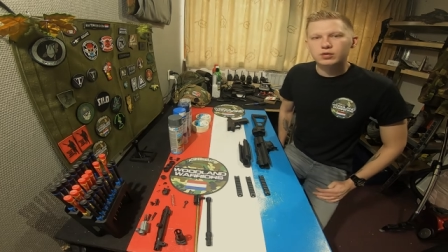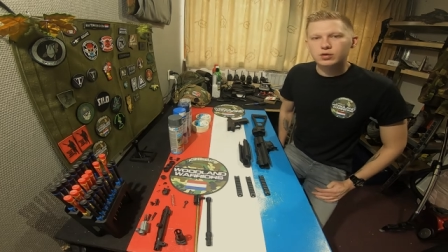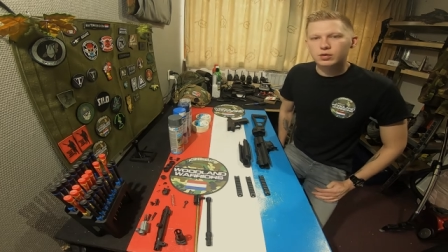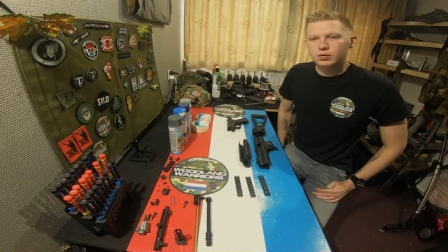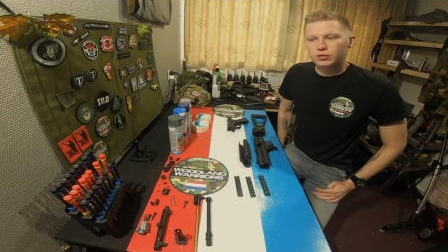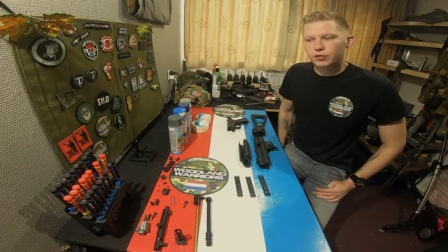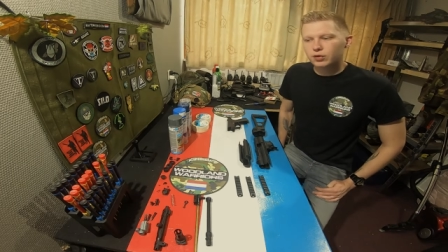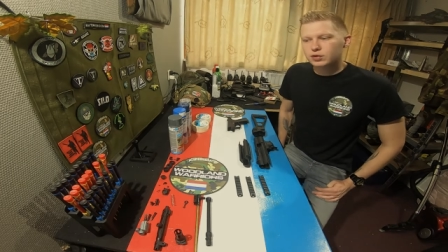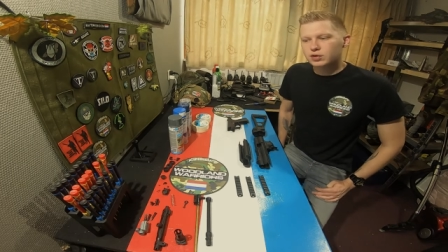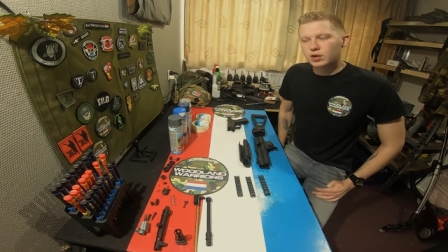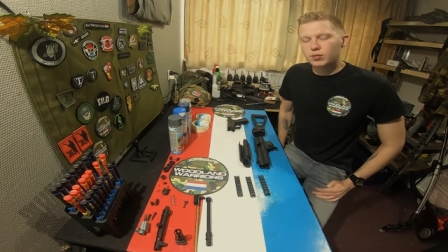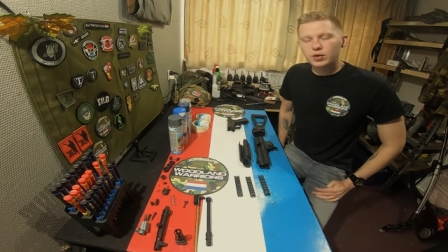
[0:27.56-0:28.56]
So the
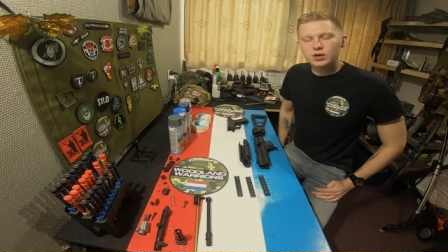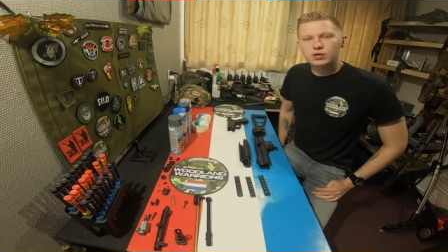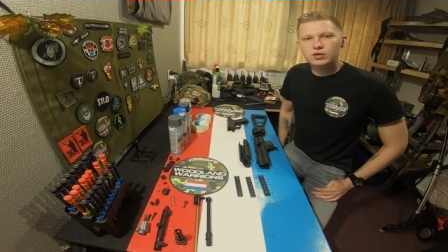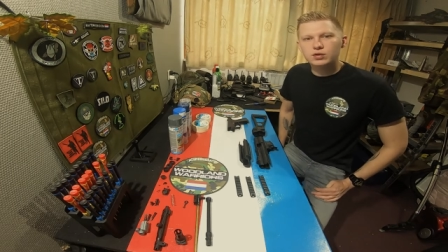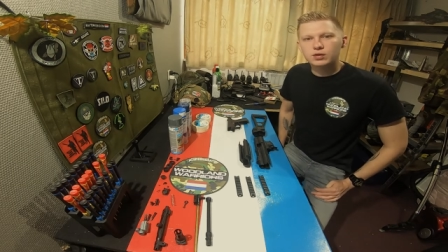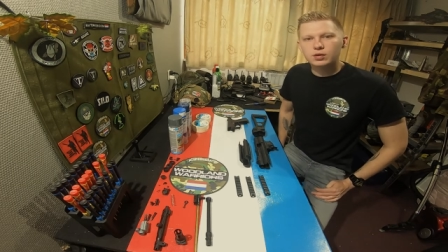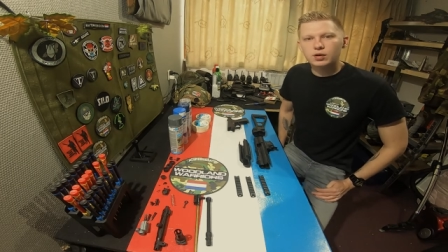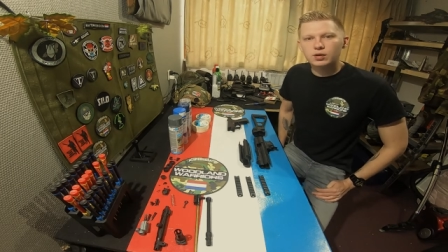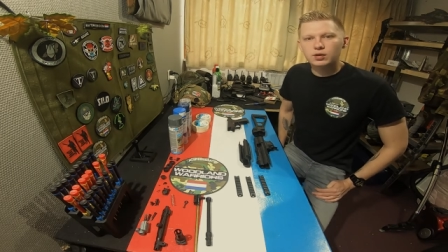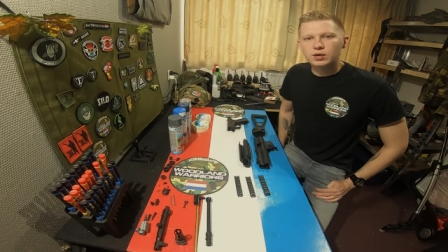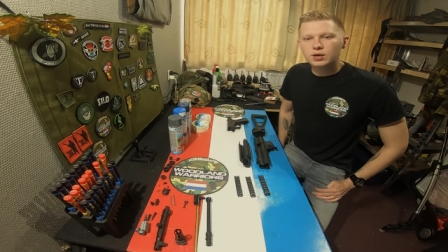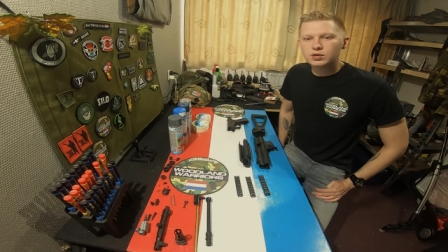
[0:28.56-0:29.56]
first step is
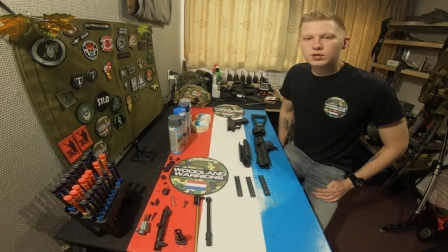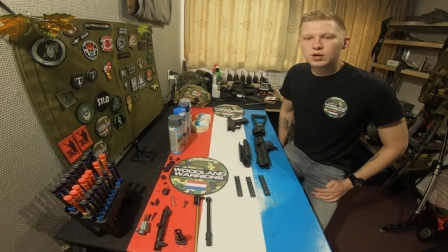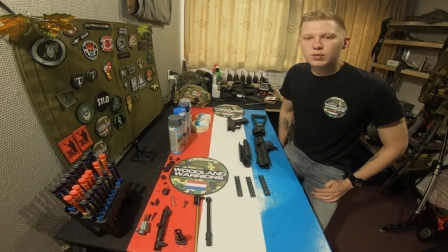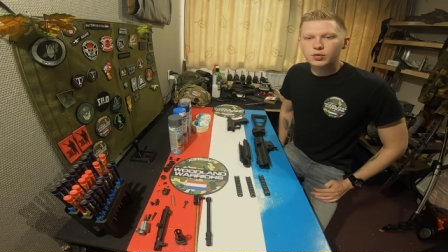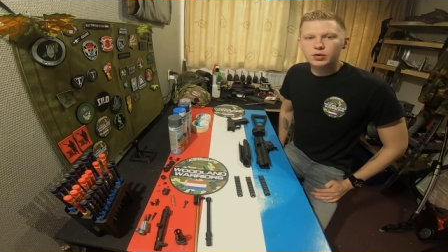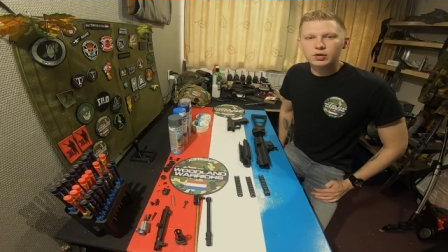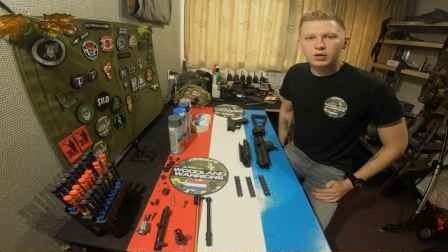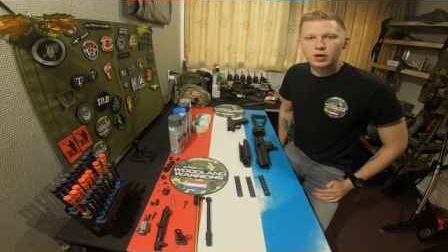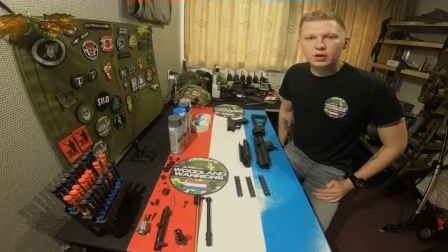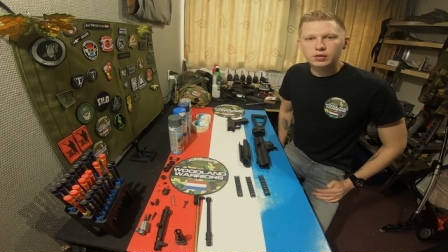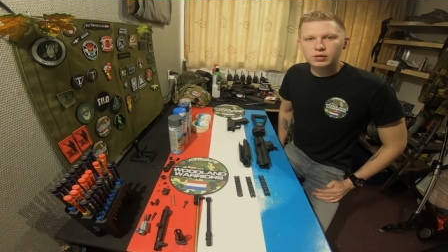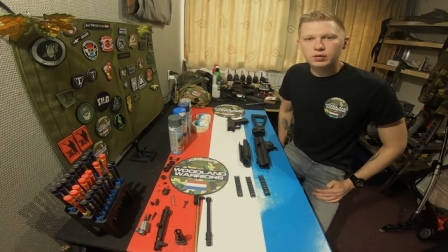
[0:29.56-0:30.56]
disassemble your
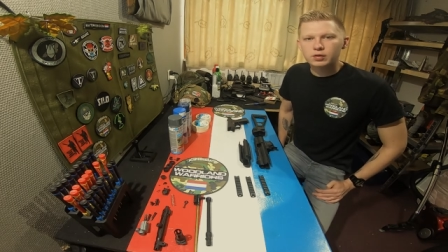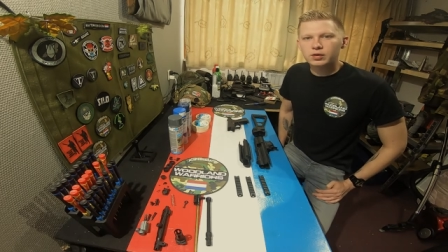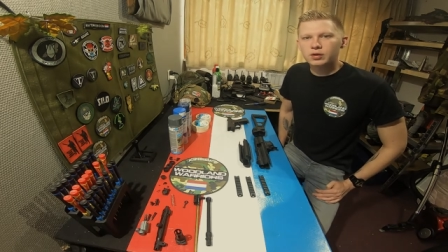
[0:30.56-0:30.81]
gun.